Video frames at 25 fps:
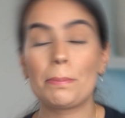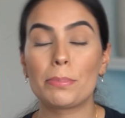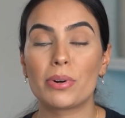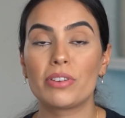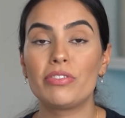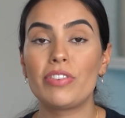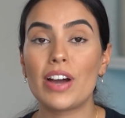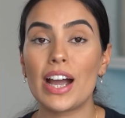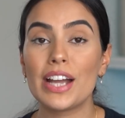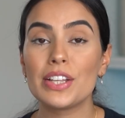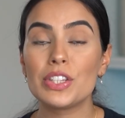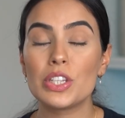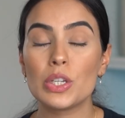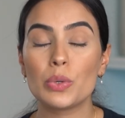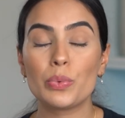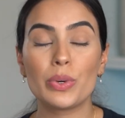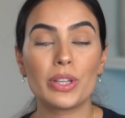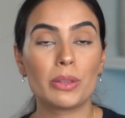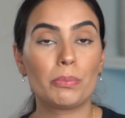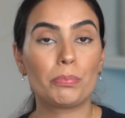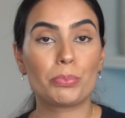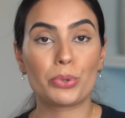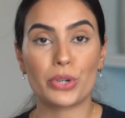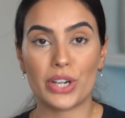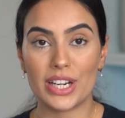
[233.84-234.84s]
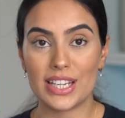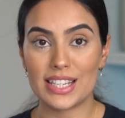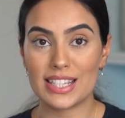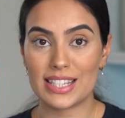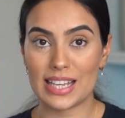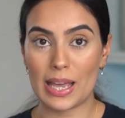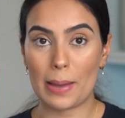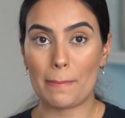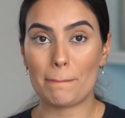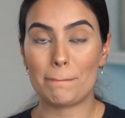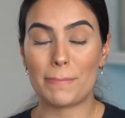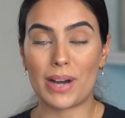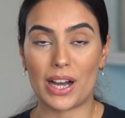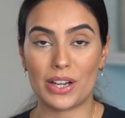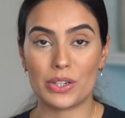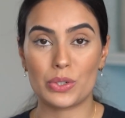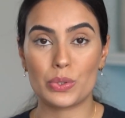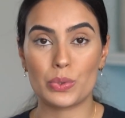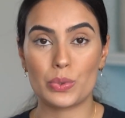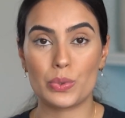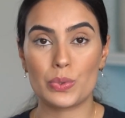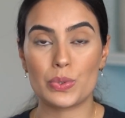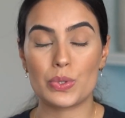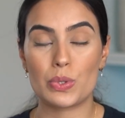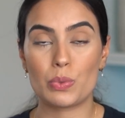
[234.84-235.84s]
provides you with preset
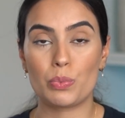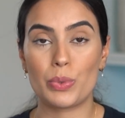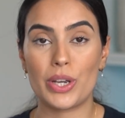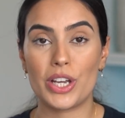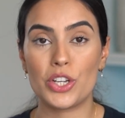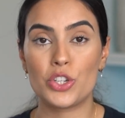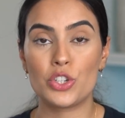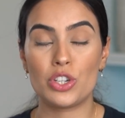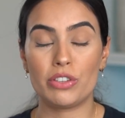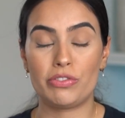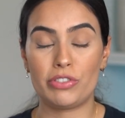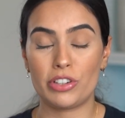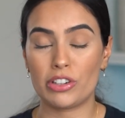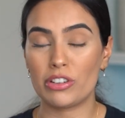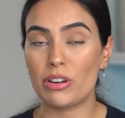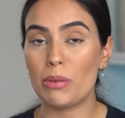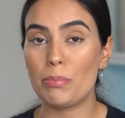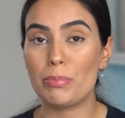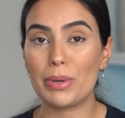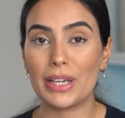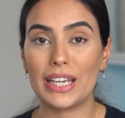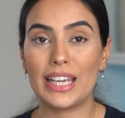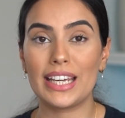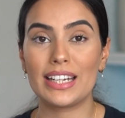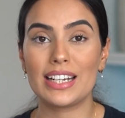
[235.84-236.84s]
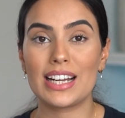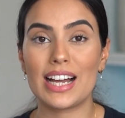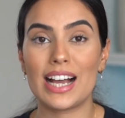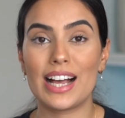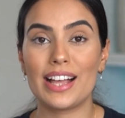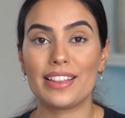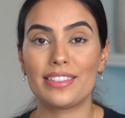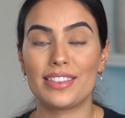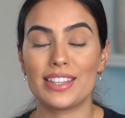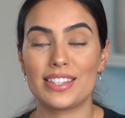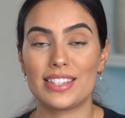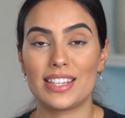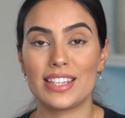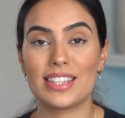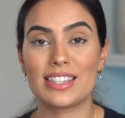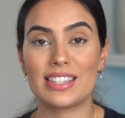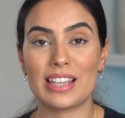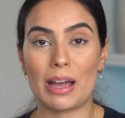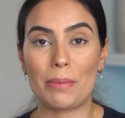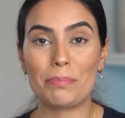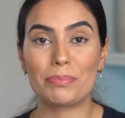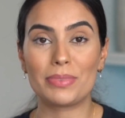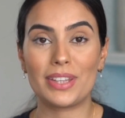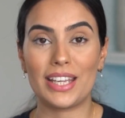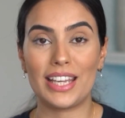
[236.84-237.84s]
bundles, which if you're a beginner, this is
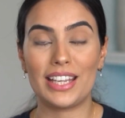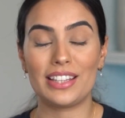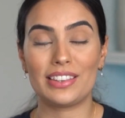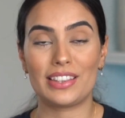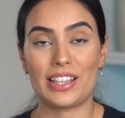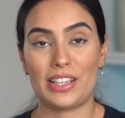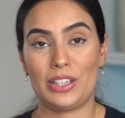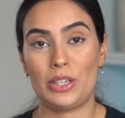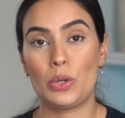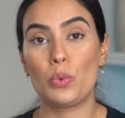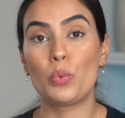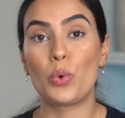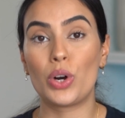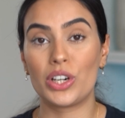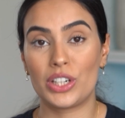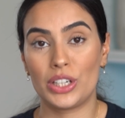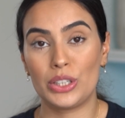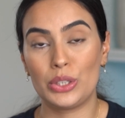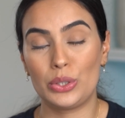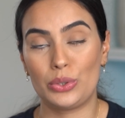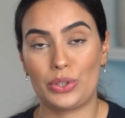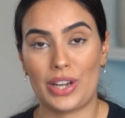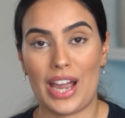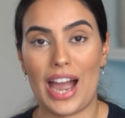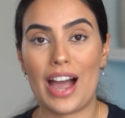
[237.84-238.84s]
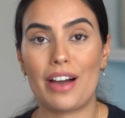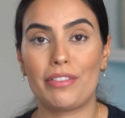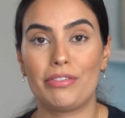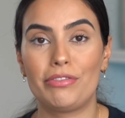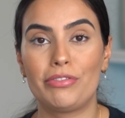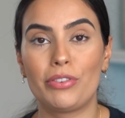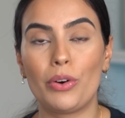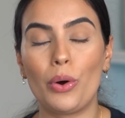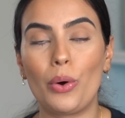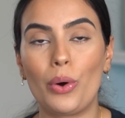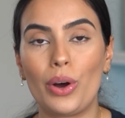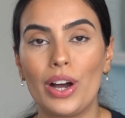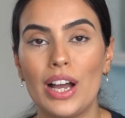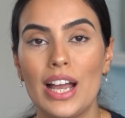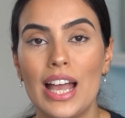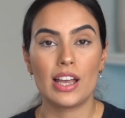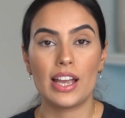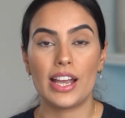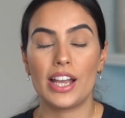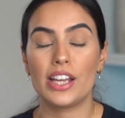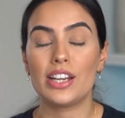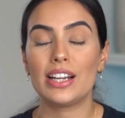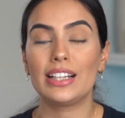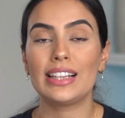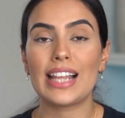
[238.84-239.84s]
something that you want to look out for.
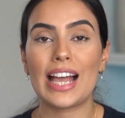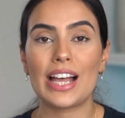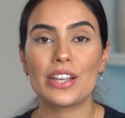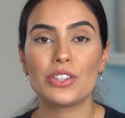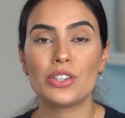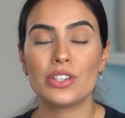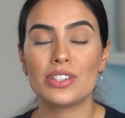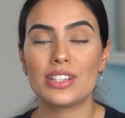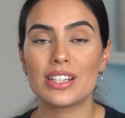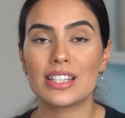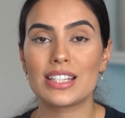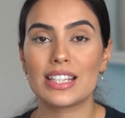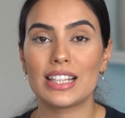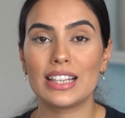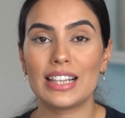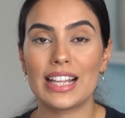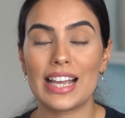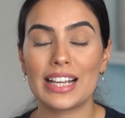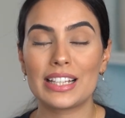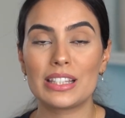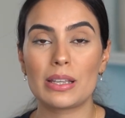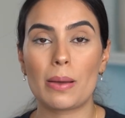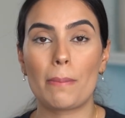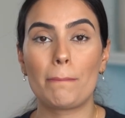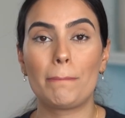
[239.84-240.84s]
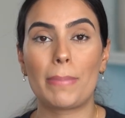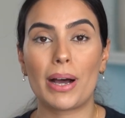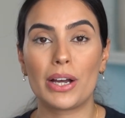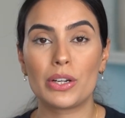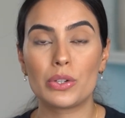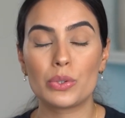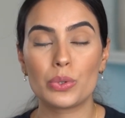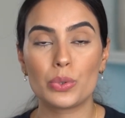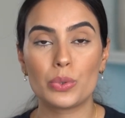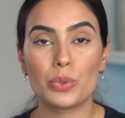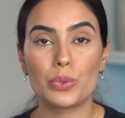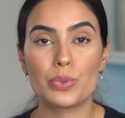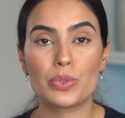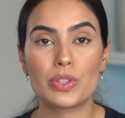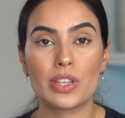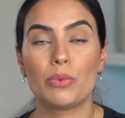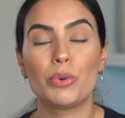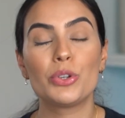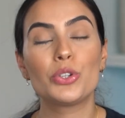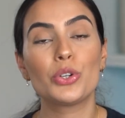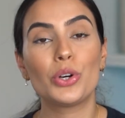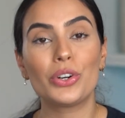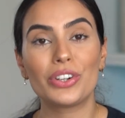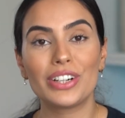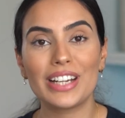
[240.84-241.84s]
It allows you to select bundles
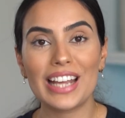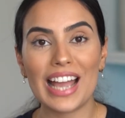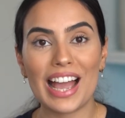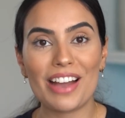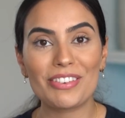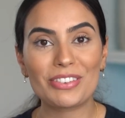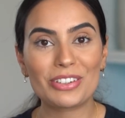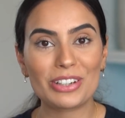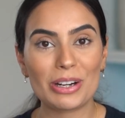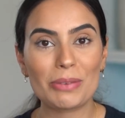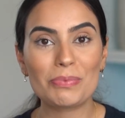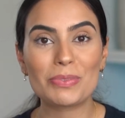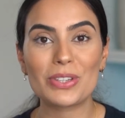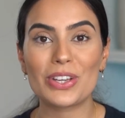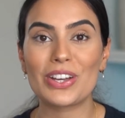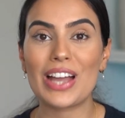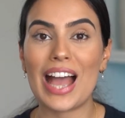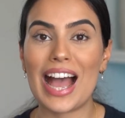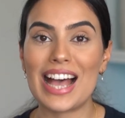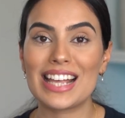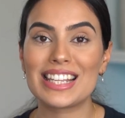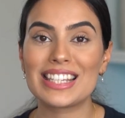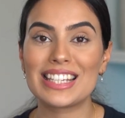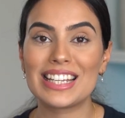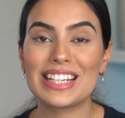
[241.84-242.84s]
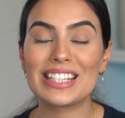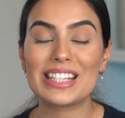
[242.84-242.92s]
which already have crypto assets